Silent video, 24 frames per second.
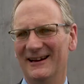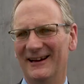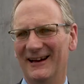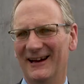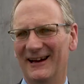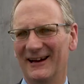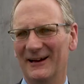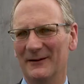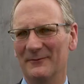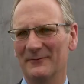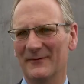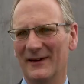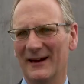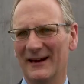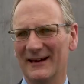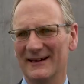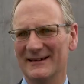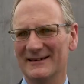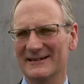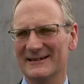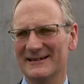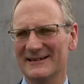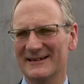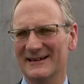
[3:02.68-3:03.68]
um,
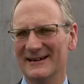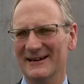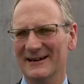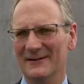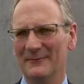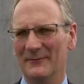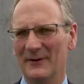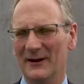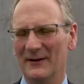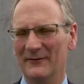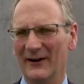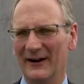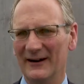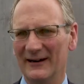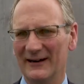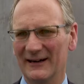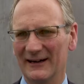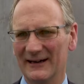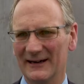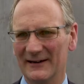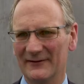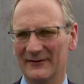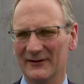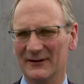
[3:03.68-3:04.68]
is being very
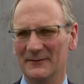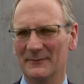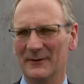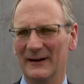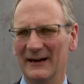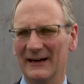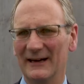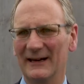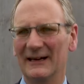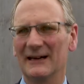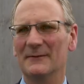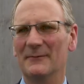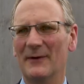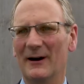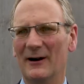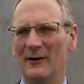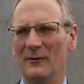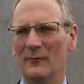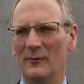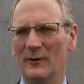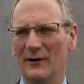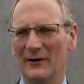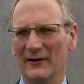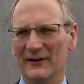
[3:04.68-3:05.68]
clear from the beginning
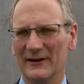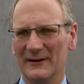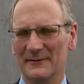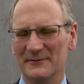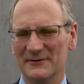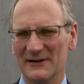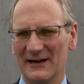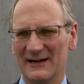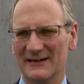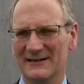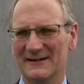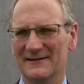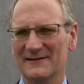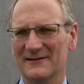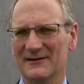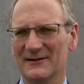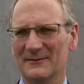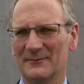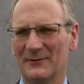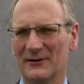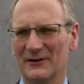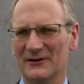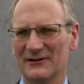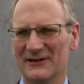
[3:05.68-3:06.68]
about what the objectives of
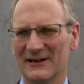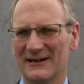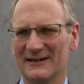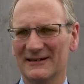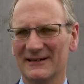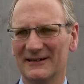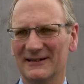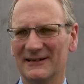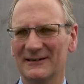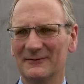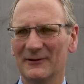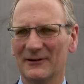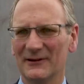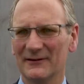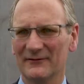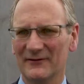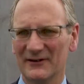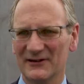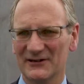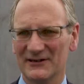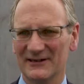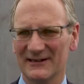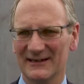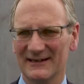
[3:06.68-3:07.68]
the project are, what the
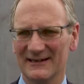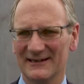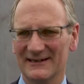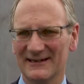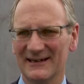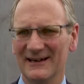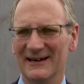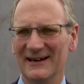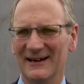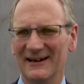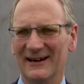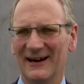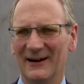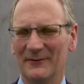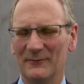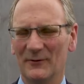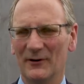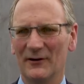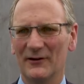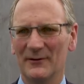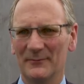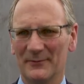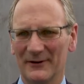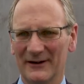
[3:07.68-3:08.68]
vision is, and
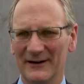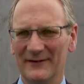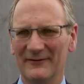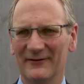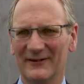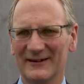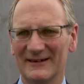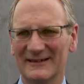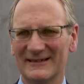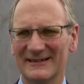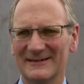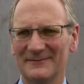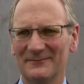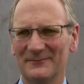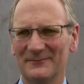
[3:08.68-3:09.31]
what the brief is.